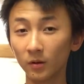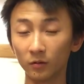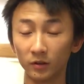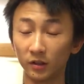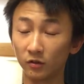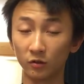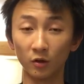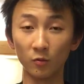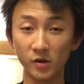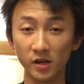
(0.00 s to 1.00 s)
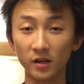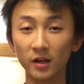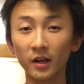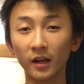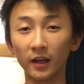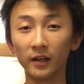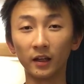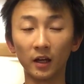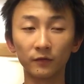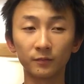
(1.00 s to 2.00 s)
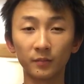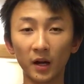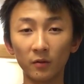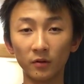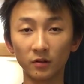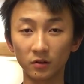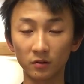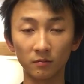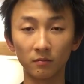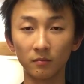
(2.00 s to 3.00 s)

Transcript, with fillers: only need to know me and I have parents,